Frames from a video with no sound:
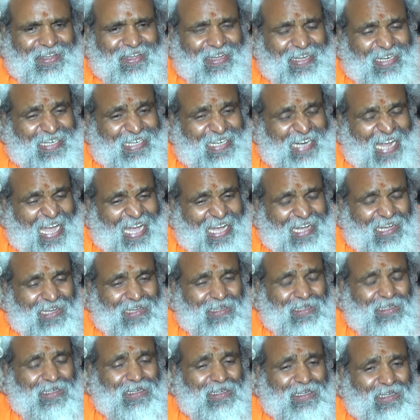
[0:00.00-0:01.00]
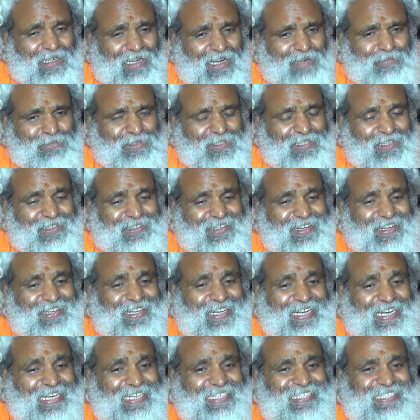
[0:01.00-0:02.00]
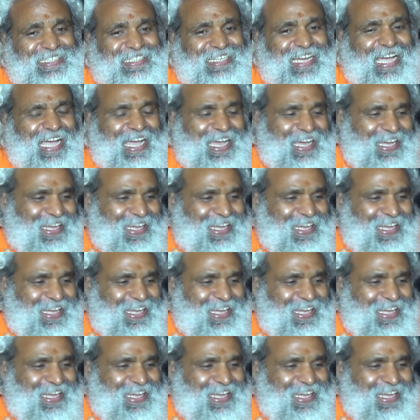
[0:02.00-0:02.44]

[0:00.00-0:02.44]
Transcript: Raga comes under klishta.